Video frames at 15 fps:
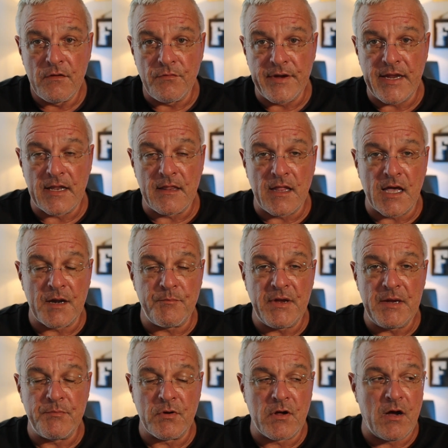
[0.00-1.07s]
We get a lot of
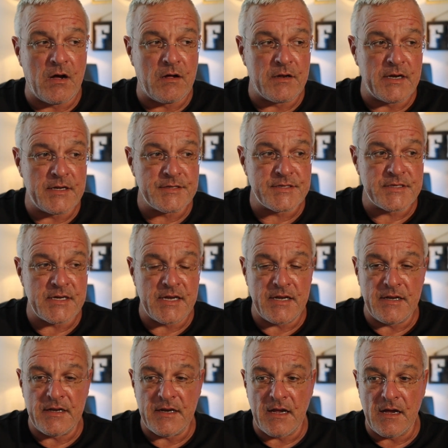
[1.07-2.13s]
people calling us
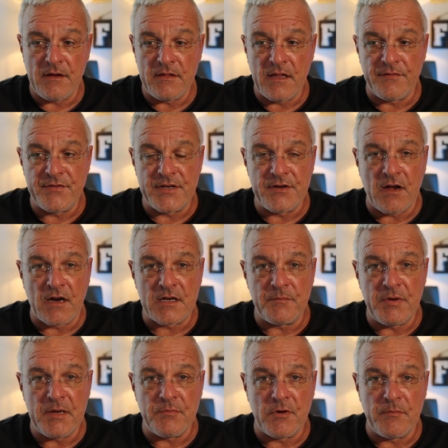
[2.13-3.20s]
and love to talk to
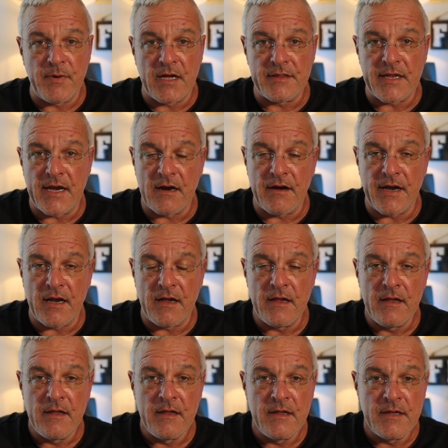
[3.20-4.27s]
people about the area.
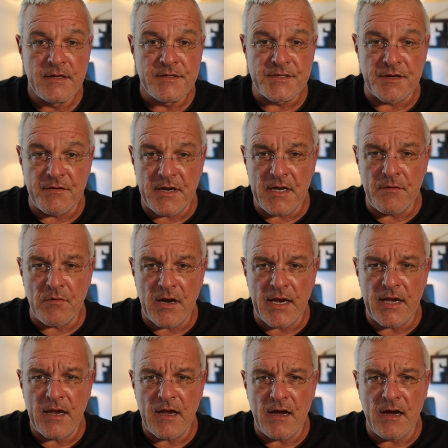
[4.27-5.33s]
So
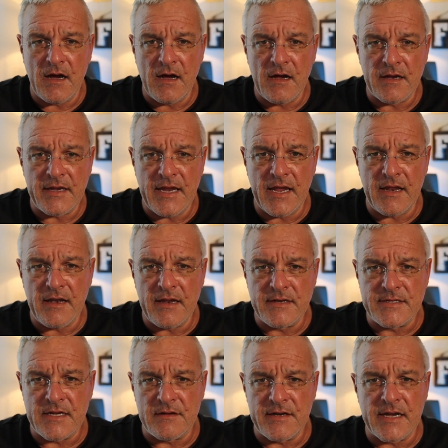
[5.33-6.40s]
anyway, again,
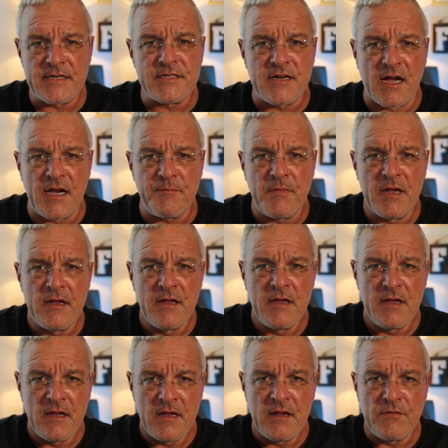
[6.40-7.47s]
until next time,
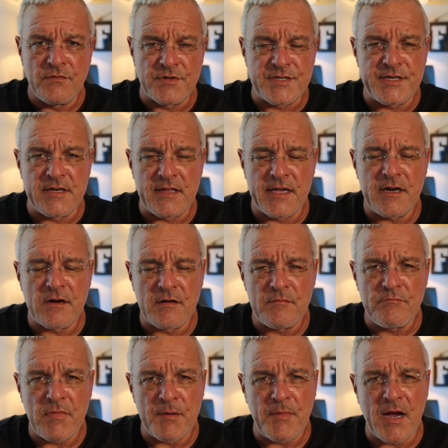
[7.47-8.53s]
we'll see you later.
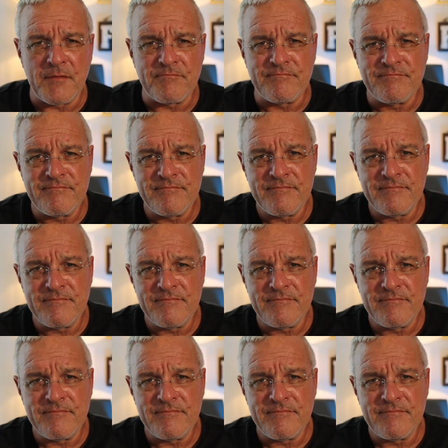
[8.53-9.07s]
Bye-bye.